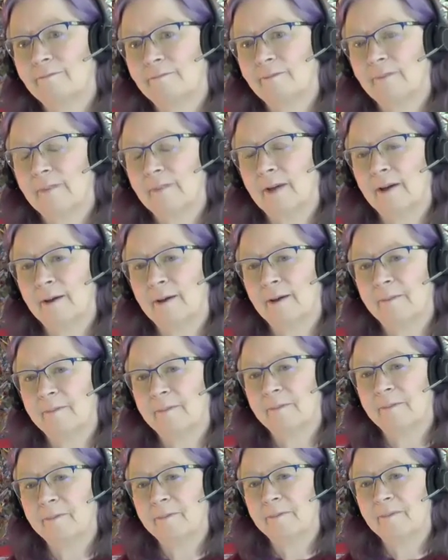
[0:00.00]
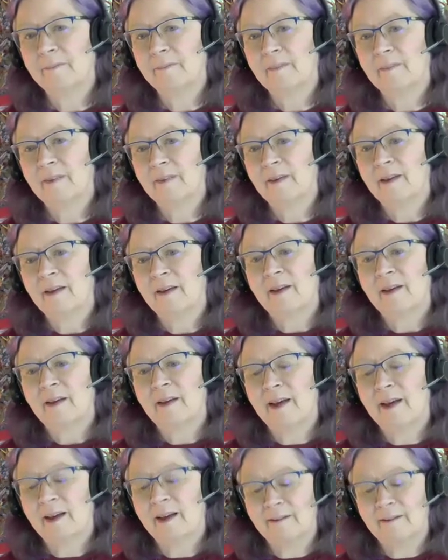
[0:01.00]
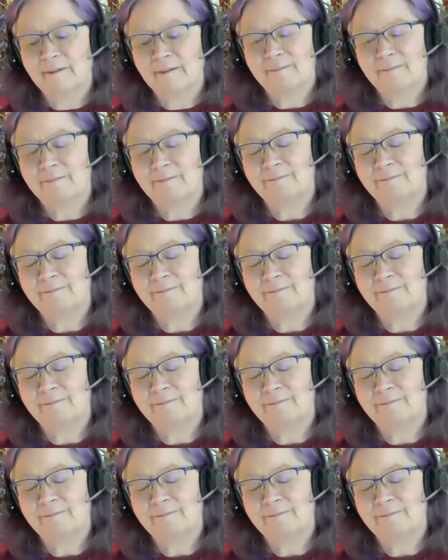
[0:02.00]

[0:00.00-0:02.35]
Yeah. And